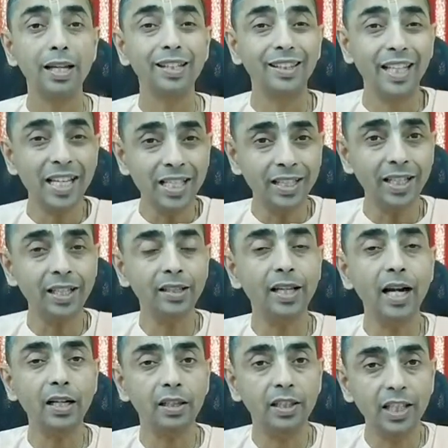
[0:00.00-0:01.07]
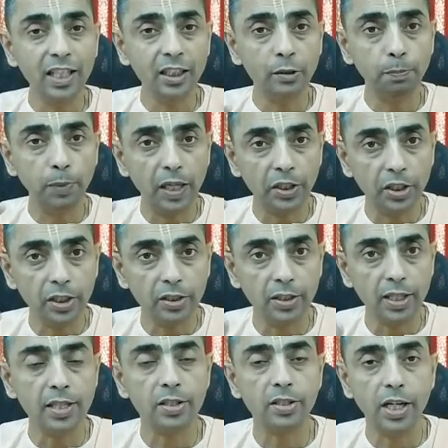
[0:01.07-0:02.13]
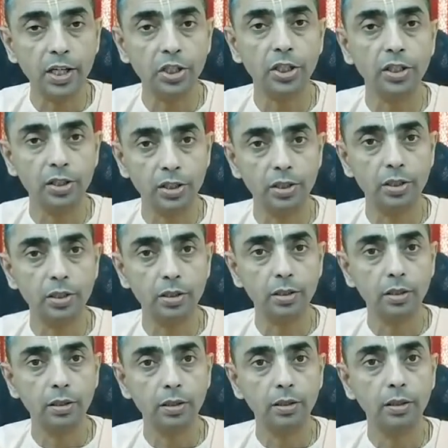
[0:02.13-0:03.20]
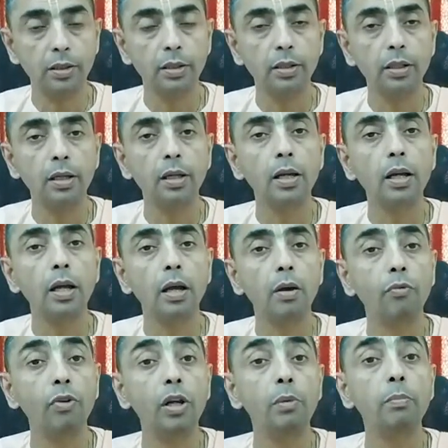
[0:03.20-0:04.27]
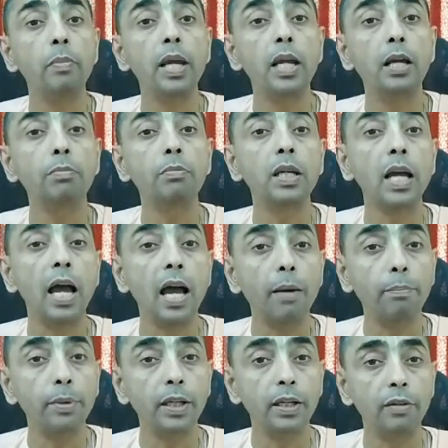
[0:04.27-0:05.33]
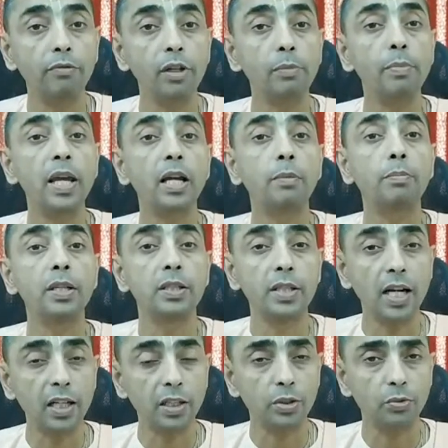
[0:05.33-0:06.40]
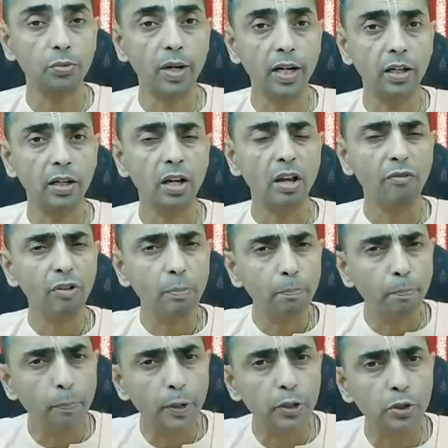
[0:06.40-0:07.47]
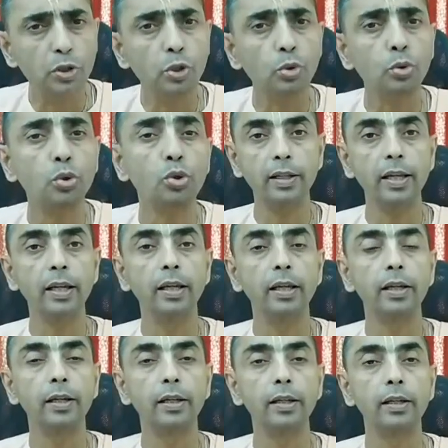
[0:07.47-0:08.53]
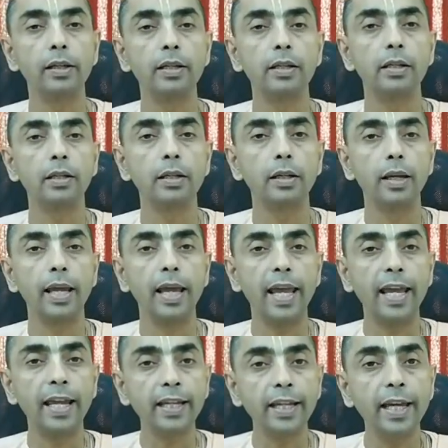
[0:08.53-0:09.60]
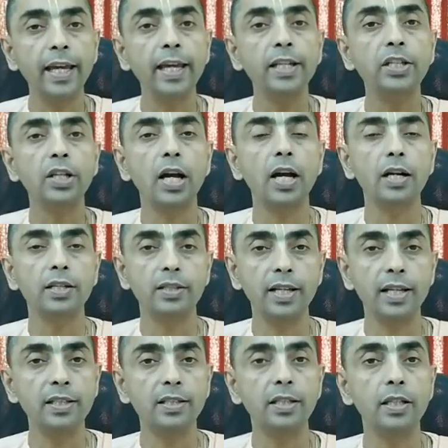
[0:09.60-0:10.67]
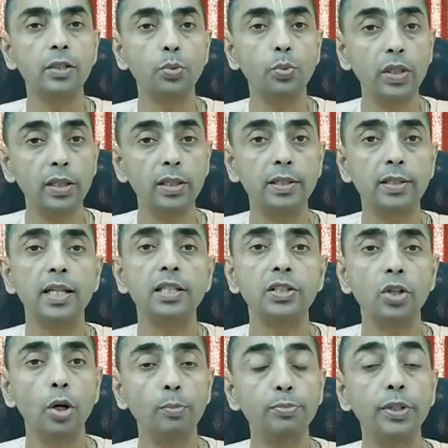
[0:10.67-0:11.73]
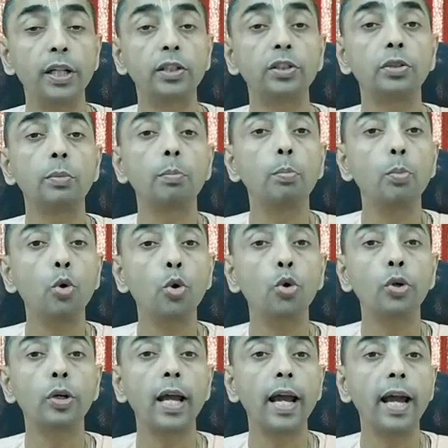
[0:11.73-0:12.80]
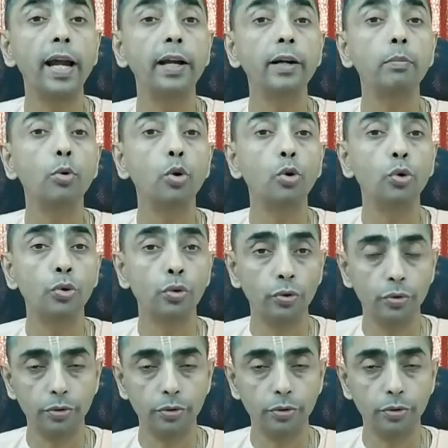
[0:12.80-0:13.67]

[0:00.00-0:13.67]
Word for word: thinking that these pleasure sensations will make me happy, will make me satisfied. We pursue those, engage our senses with the sense objects more and more.